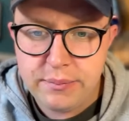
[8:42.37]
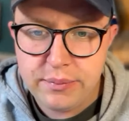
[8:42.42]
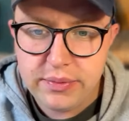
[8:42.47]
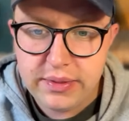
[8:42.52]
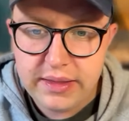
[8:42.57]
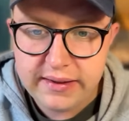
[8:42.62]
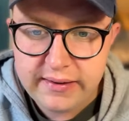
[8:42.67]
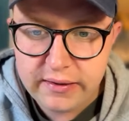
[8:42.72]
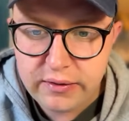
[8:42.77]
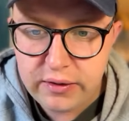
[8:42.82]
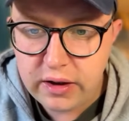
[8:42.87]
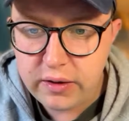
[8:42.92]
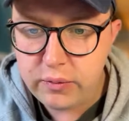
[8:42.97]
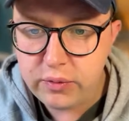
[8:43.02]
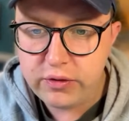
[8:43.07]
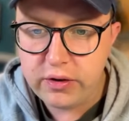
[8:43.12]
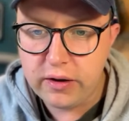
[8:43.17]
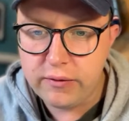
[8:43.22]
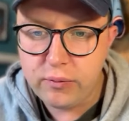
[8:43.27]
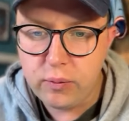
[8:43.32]
this is
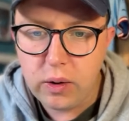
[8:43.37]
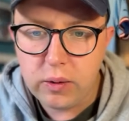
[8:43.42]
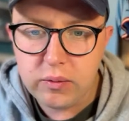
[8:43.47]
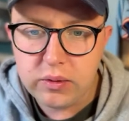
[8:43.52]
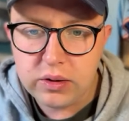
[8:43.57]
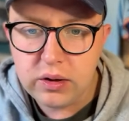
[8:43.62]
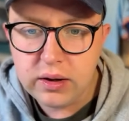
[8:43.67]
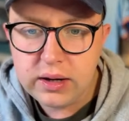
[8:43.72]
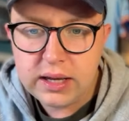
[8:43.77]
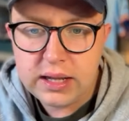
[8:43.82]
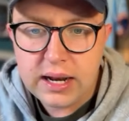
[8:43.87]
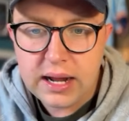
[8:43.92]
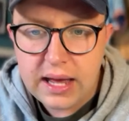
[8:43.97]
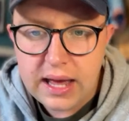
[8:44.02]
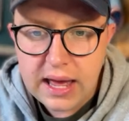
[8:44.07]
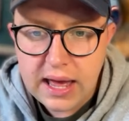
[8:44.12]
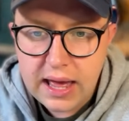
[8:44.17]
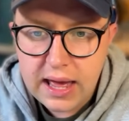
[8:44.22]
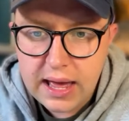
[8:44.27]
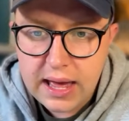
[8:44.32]
sort of what we're looking at
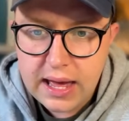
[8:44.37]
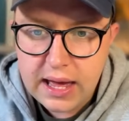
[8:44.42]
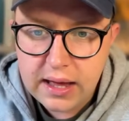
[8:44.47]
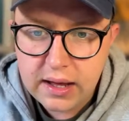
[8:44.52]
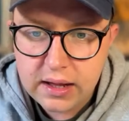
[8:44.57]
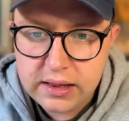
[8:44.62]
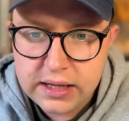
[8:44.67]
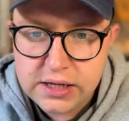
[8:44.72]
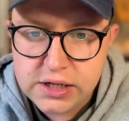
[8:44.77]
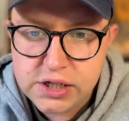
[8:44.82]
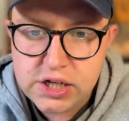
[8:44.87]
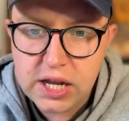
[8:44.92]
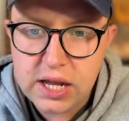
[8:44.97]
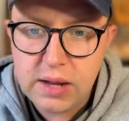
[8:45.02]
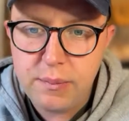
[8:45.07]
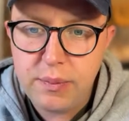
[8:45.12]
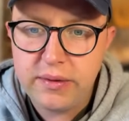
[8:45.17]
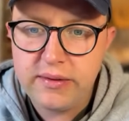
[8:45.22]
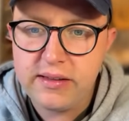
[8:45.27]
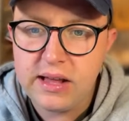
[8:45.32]
here. Clean
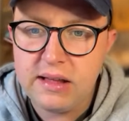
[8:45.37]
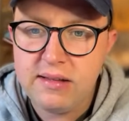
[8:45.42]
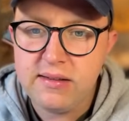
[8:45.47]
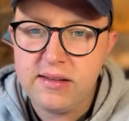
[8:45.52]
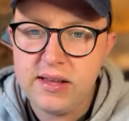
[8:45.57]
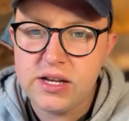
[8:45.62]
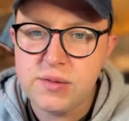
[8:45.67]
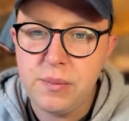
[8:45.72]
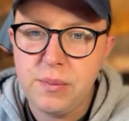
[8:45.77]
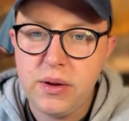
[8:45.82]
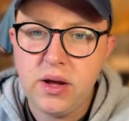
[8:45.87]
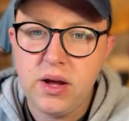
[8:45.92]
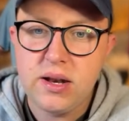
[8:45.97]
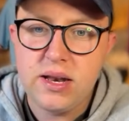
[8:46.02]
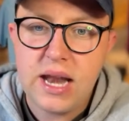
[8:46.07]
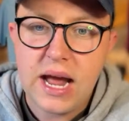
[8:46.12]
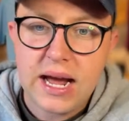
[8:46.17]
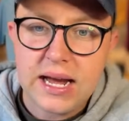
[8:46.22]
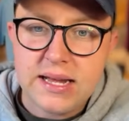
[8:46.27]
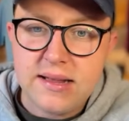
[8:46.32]
sheet percentage per
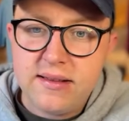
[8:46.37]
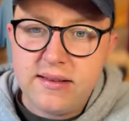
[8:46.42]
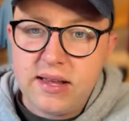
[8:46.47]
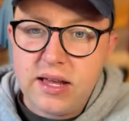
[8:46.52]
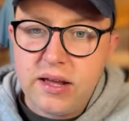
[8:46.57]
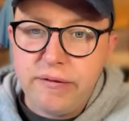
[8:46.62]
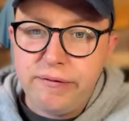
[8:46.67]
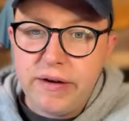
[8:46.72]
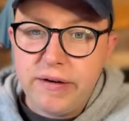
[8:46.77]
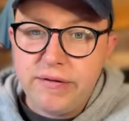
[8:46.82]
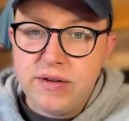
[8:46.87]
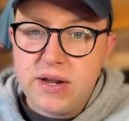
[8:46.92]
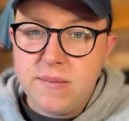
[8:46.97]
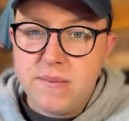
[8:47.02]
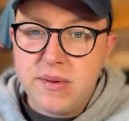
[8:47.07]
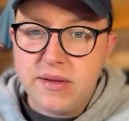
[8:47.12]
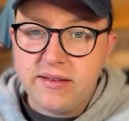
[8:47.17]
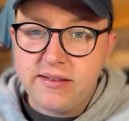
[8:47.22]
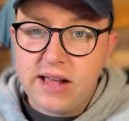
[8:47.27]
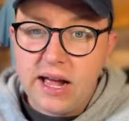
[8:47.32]
90,
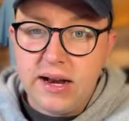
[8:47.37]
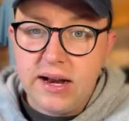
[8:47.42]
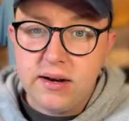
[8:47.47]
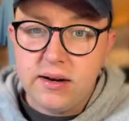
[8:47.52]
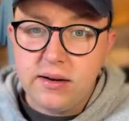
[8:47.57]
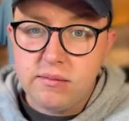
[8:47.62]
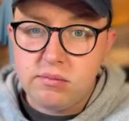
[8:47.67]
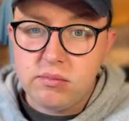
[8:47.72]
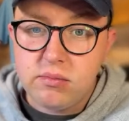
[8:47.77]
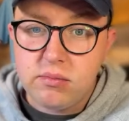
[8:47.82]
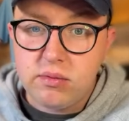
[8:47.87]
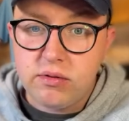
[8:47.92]
50%.